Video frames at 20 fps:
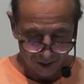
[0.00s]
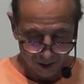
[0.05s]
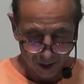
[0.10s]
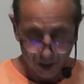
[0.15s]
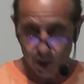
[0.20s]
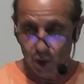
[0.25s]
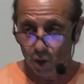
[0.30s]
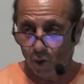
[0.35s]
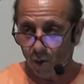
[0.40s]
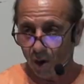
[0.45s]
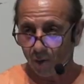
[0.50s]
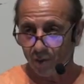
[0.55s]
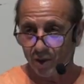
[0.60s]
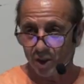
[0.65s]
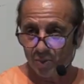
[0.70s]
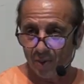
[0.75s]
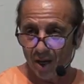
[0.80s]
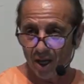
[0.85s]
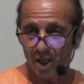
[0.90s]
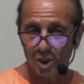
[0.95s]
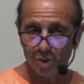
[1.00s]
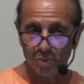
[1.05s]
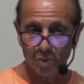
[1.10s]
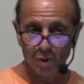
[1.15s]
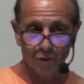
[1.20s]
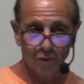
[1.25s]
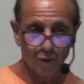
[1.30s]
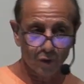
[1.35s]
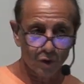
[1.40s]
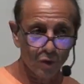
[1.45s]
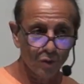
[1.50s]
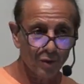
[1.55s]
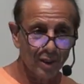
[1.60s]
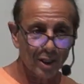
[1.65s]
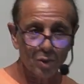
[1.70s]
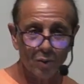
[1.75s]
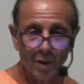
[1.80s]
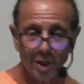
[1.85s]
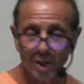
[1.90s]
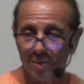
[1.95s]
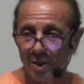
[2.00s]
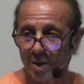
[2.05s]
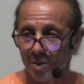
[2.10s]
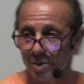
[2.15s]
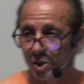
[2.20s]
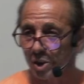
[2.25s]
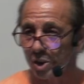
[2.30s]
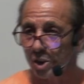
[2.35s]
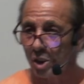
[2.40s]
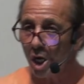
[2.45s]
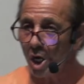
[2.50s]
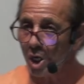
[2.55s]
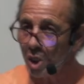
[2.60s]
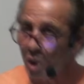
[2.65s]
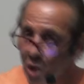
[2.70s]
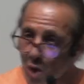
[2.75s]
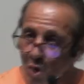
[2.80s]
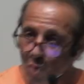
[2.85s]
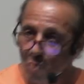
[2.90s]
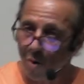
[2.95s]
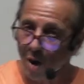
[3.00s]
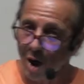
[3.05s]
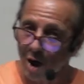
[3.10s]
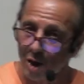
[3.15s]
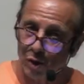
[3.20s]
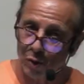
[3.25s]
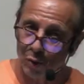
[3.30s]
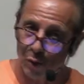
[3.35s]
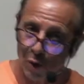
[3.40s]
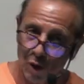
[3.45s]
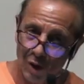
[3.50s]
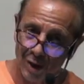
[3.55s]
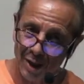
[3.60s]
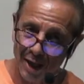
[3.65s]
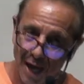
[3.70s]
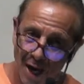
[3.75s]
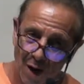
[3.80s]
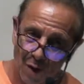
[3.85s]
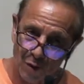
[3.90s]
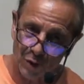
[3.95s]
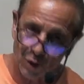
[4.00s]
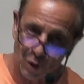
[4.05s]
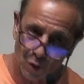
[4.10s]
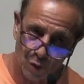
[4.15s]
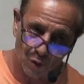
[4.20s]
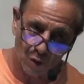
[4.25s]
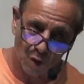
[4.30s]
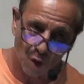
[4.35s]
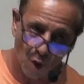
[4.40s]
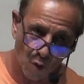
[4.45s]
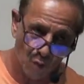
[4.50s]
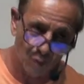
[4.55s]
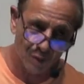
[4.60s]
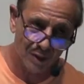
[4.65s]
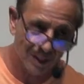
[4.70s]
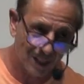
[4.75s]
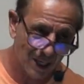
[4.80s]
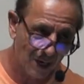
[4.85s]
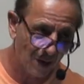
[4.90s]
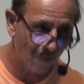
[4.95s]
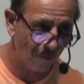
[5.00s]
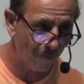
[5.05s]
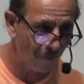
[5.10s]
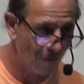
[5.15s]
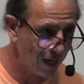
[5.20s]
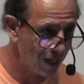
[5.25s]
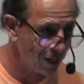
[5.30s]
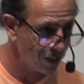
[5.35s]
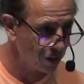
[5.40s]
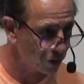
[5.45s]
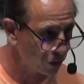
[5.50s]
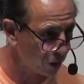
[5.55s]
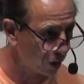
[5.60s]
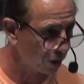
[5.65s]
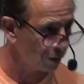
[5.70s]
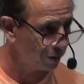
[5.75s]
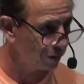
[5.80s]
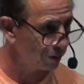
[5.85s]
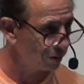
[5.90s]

You are responsible for you. That's why the Bible says you must work out your own salvation.